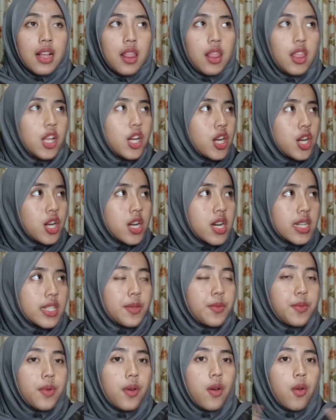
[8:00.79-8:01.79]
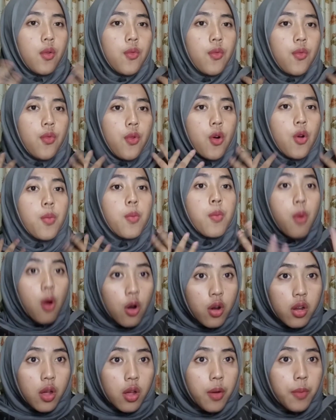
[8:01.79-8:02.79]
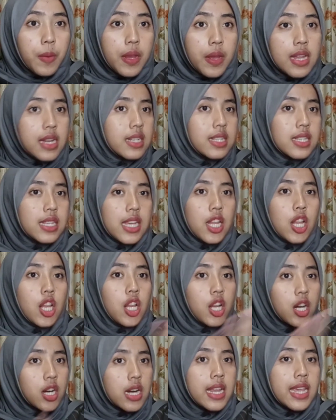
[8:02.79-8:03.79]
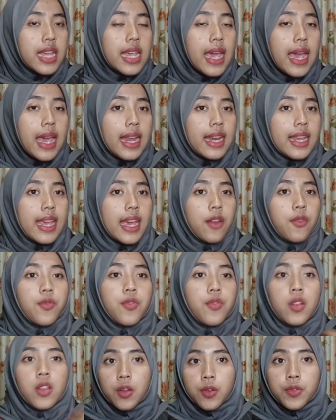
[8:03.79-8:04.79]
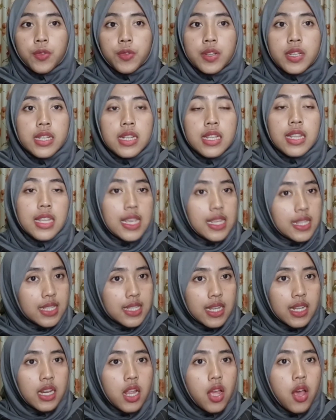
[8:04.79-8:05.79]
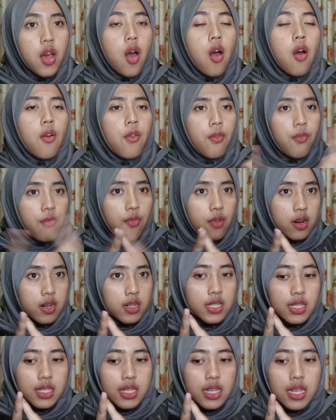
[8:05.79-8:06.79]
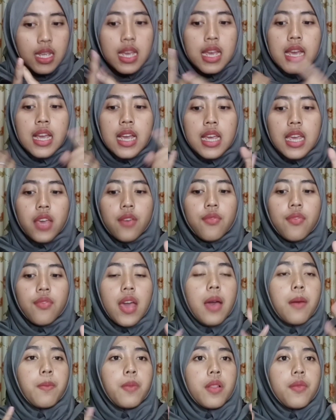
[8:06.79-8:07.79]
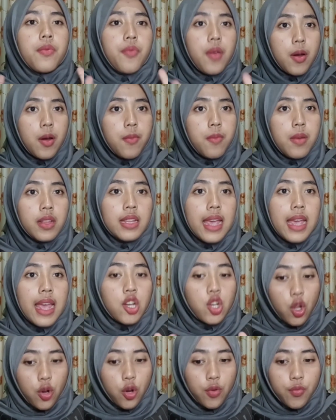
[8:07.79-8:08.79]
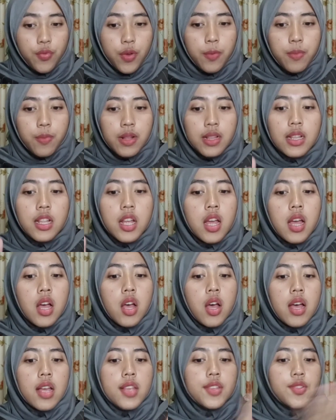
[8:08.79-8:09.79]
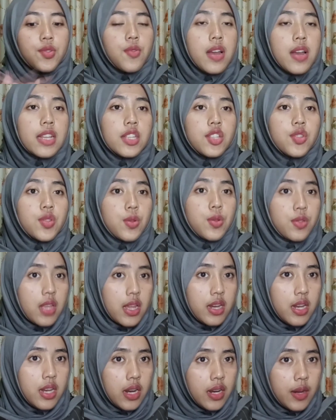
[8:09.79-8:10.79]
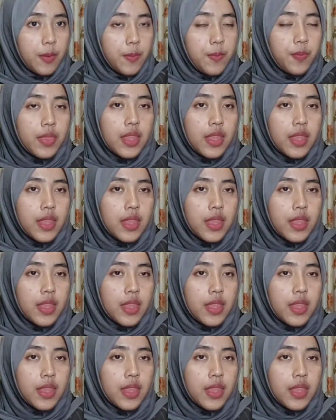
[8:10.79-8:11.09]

learners for more confidence in learning and can follow the lesson, first, give ample verbal and non-verbal assurance to student.